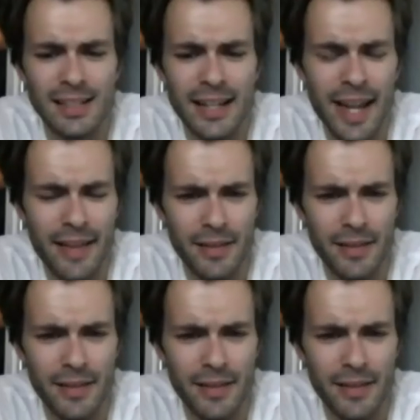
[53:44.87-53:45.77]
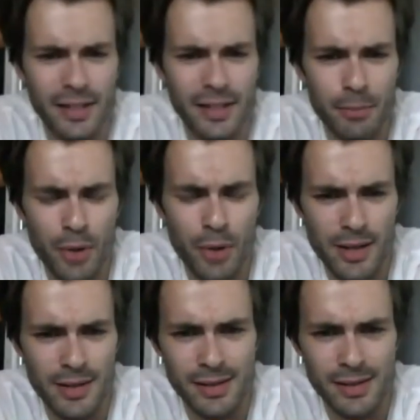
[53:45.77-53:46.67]
like Catholics and
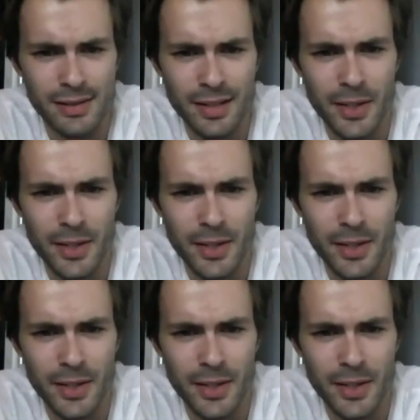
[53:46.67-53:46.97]
Protestants?